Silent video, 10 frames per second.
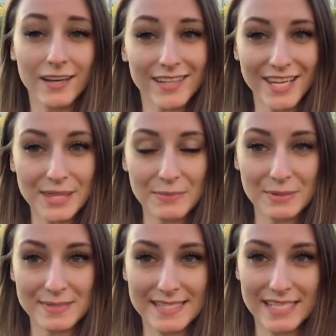Unlike the
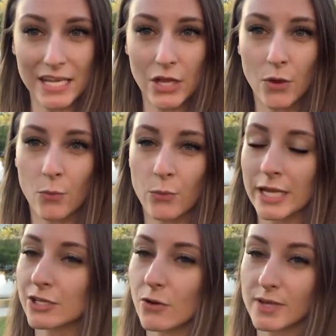BBC,
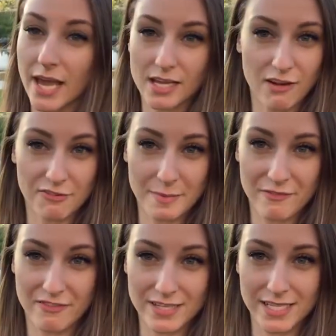we don't get
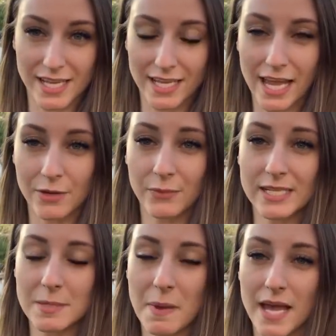government funding and
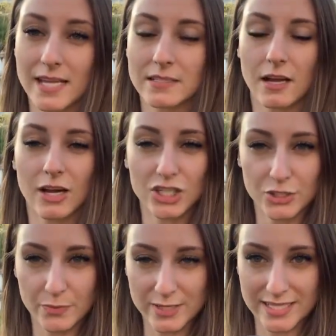we depend
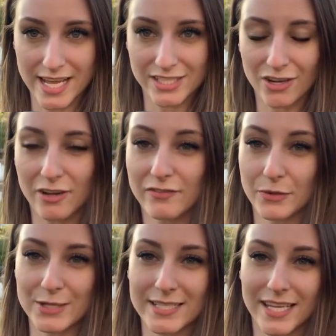100% on
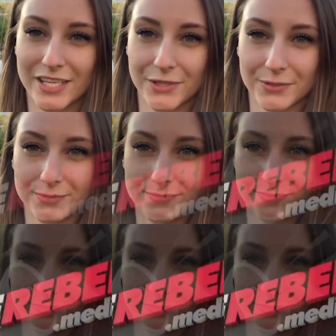viewers like you.